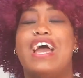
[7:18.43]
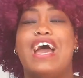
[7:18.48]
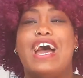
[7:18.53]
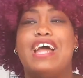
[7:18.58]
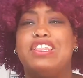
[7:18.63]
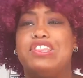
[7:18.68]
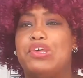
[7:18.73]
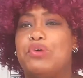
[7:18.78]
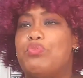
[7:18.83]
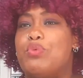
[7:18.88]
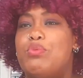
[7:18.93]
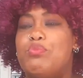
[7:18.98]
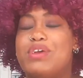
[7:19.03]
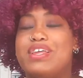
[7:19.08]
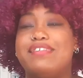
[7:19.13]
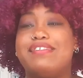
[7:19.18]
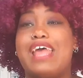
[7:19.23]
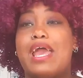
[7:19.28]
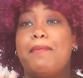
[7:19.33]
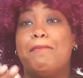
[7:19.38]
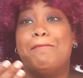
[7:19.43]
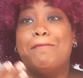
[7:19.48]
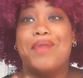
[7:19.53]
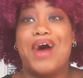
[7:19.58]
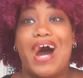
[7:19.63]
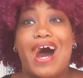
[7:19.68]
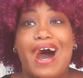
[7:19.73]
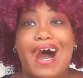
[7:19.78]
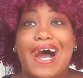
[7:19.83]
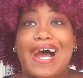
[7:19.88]
And so when we say
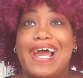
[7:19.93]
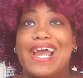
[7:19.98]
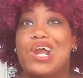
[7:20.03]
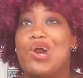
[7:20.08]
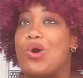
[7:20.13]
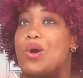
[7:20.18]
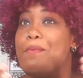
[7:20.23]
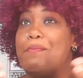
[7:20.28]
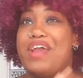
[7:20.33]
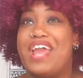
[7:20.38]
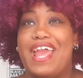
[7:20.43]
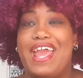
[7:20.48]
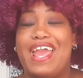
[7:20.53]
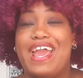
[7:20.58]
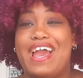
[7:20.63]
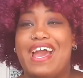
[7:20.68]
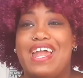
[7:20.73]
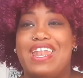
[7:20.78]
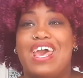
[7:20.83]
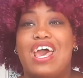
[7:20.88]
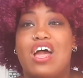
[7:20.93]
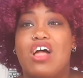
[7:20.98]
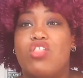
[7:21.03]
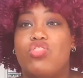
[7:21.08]
bi or pan,